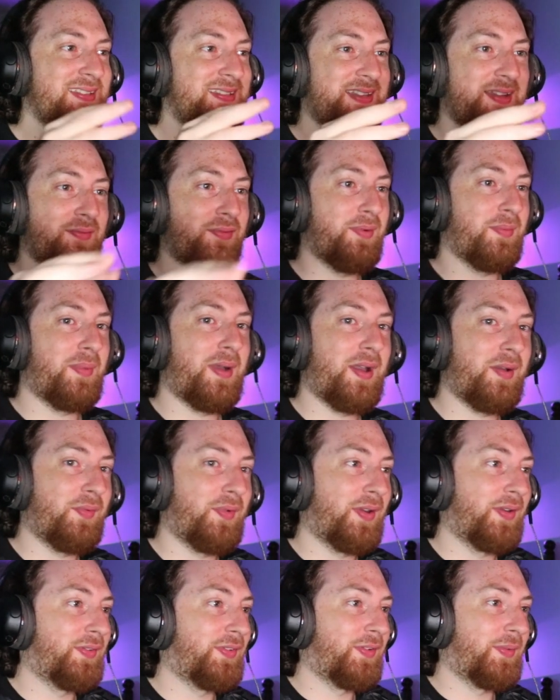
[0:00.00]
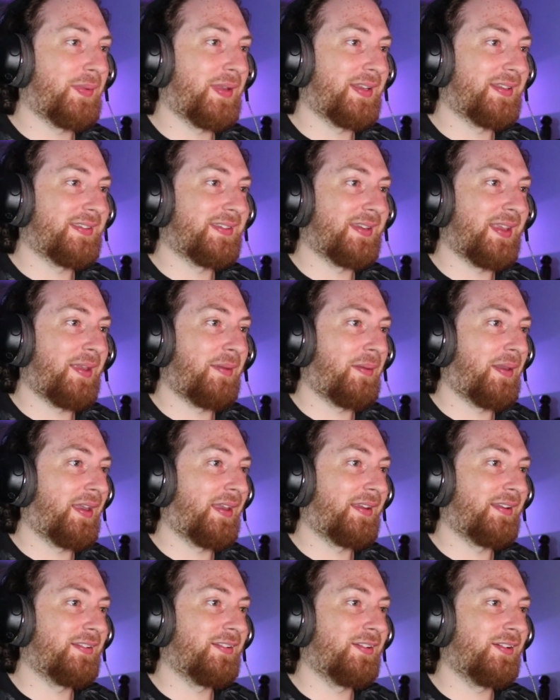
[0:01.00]
Never mind what I was about to say,
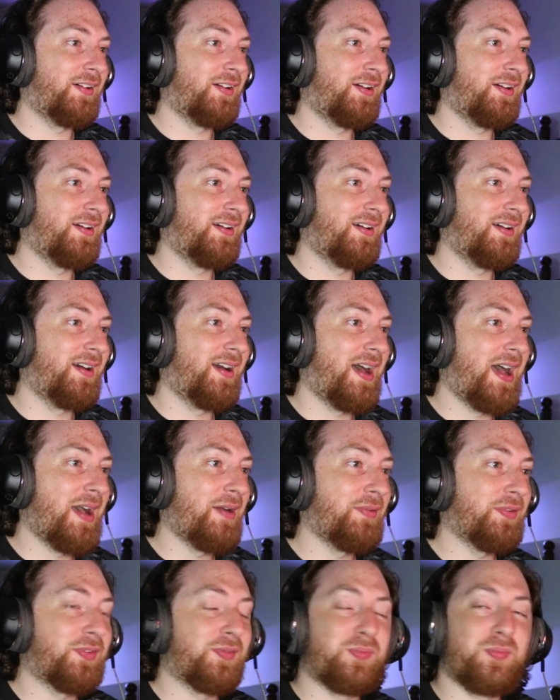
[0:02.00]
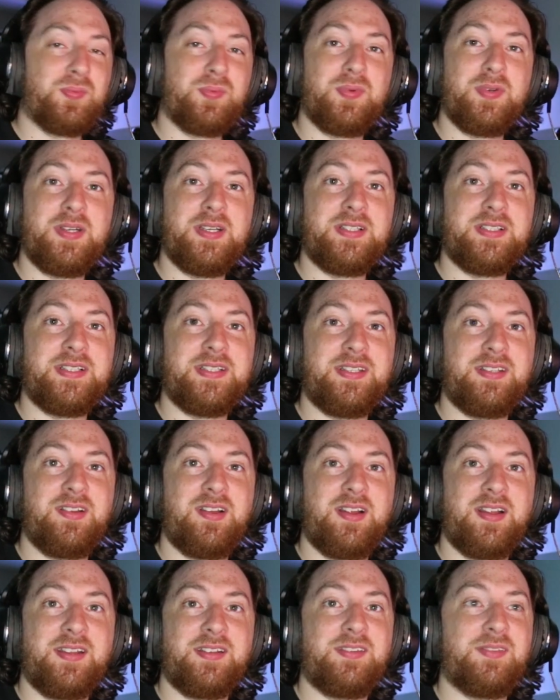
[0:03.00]
man. I was really
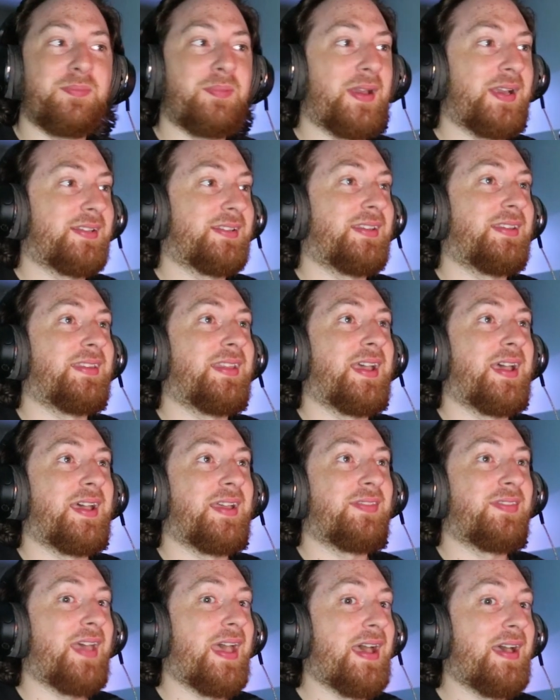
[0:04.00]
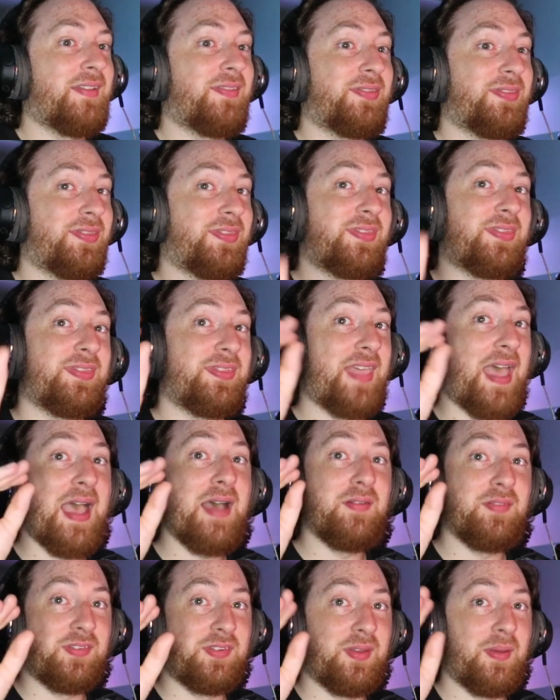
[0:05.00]
not expecting that. That
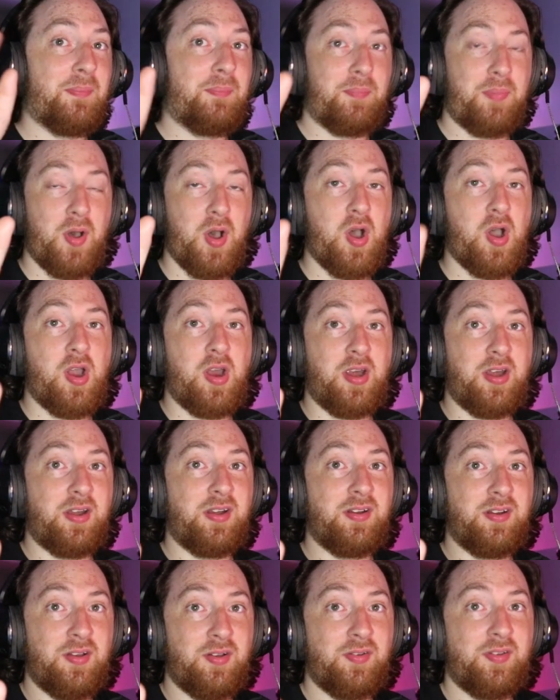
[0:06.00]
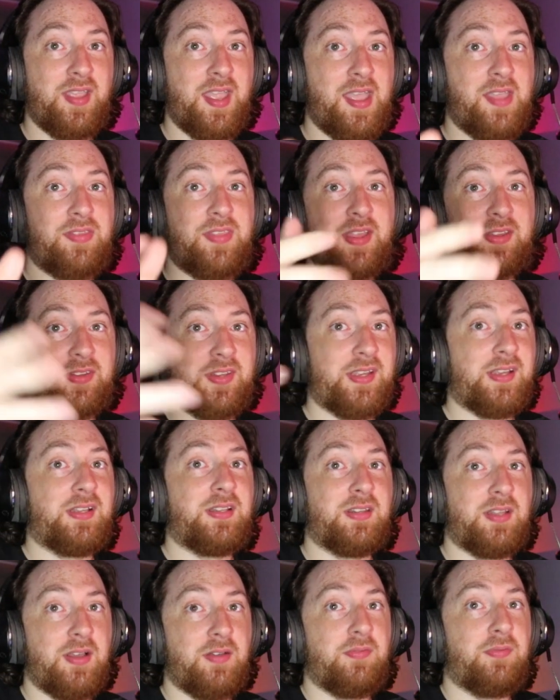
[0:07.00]
was a bar, okay? That's like a
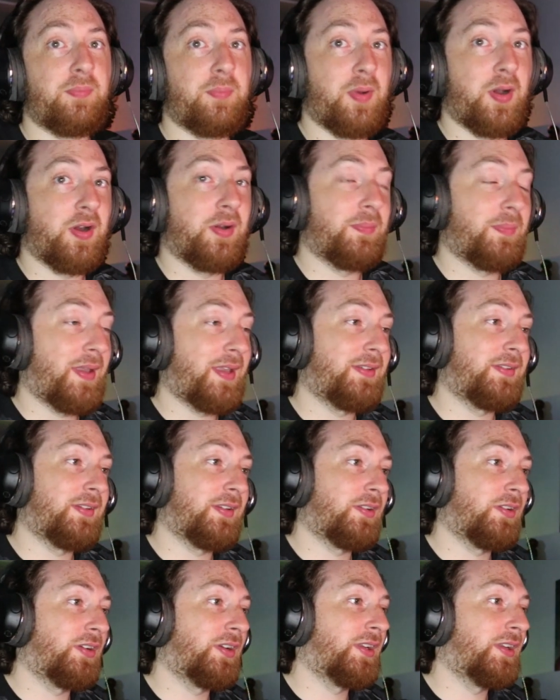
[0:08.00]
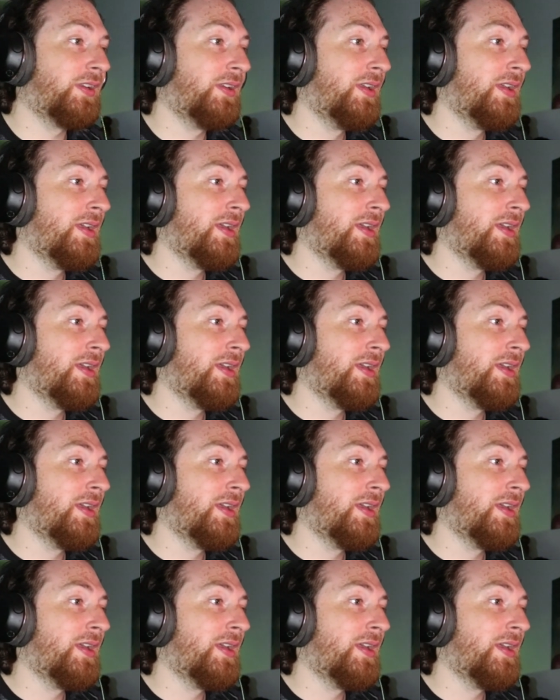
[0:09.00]
love bar, basically.